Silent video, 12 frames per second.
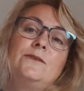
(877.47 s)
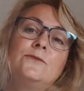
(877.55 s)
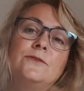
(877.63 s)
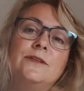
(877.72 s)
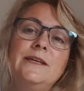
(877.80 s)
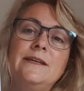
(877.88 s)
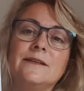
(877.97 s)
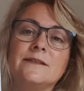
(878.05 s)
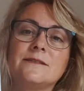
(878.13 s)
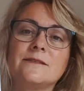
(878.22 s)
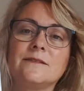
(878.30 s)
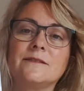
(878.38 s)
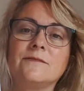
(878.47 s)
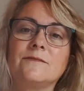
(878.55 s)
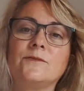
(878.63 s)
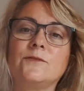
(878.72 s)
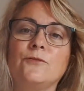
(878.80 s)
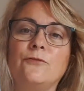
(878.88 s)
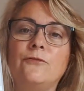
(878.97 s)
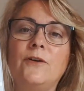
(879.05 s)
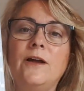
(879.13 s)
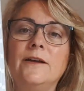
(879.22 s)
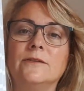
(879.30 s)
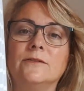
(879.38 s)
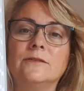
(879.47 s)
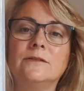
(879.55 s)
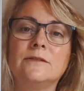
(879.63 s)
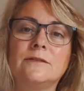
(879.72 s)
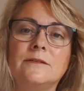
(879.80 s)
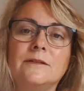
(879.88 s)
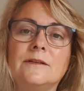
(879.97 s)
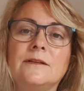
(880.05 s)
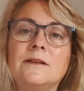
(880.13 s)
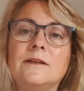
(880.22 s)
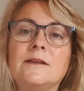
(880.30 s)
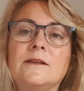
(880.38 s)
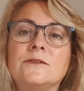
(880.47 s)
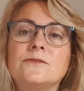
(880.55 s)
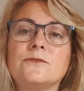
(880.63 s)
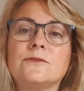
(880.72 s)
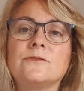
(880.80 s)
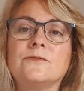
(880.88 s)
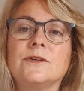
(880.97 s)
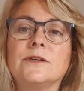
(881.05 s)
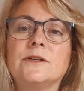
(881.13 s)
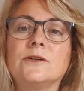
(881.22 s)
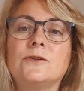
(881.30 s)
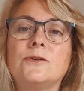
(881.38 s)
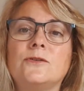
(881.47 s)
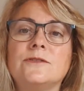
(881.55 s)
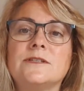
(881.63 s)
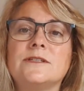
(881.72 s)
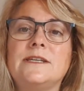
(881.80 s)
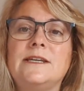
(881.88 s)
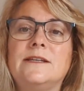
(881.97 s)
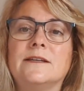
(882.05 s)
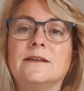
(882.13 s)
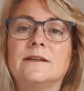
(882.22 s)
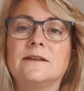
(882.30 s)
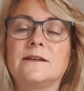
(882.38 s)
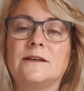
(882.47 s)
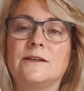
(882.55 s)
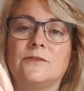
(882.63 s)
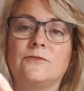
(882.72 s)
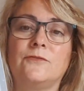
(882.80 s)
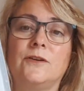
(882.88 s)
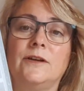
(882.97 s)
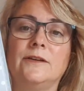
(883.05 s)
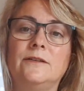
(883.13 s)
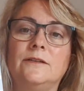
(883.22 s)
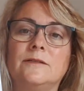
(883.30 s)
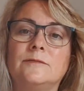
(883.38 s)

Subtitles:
got this. It's a file, sort of a concertina kind of file.